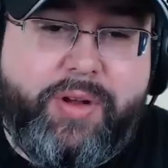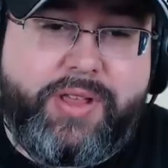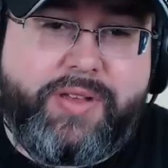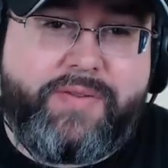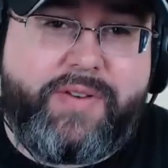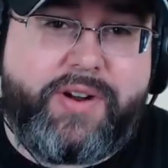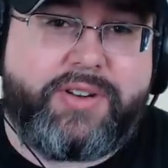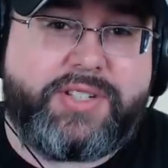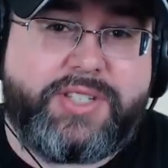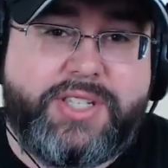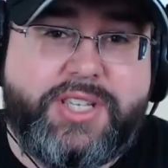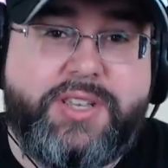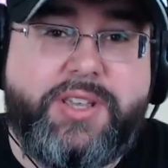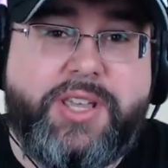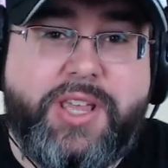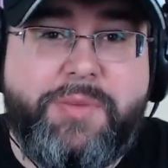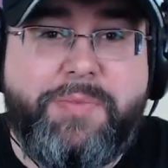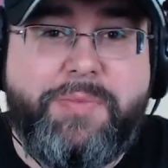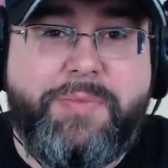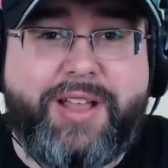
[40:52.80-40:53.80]
of ours, he,
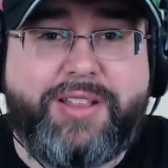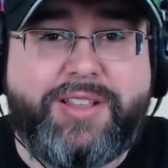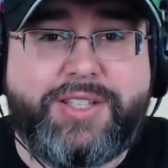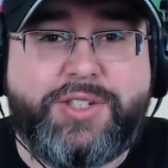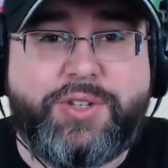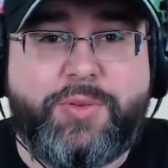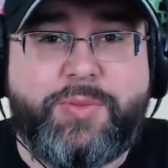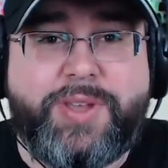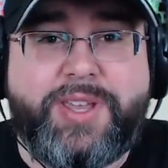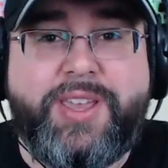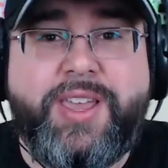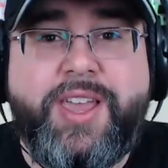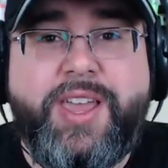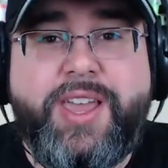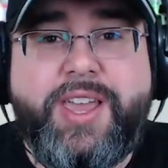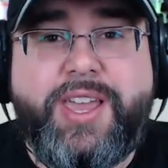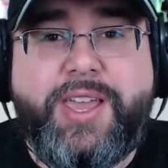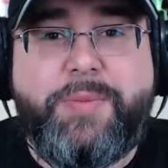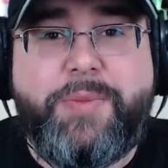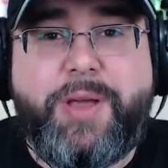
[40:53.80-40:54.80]
he mailed it to me.
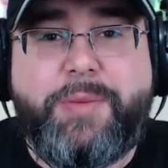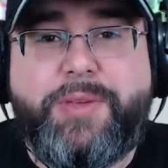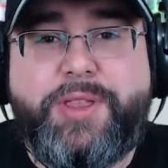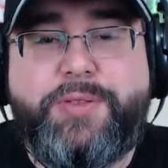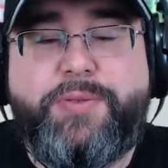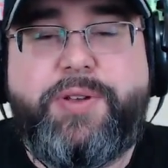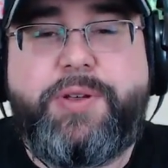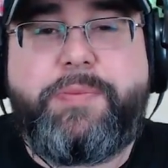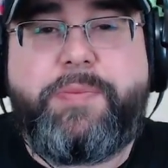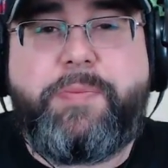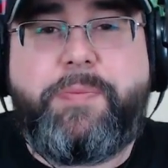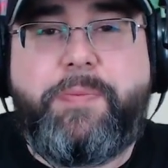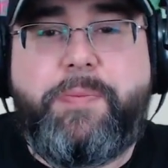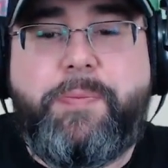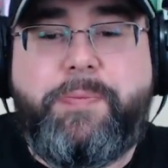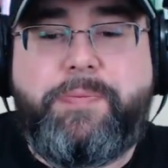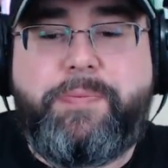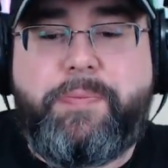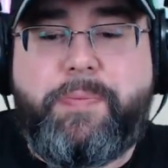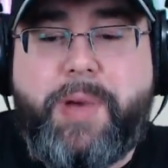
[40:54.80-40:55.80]
He mailed me three
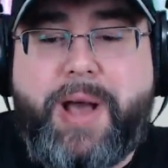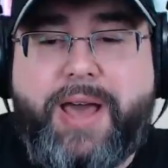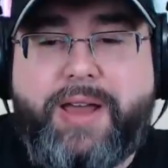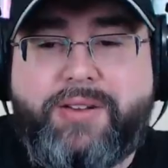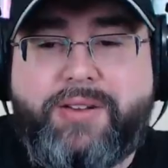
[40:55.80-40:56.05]
bottles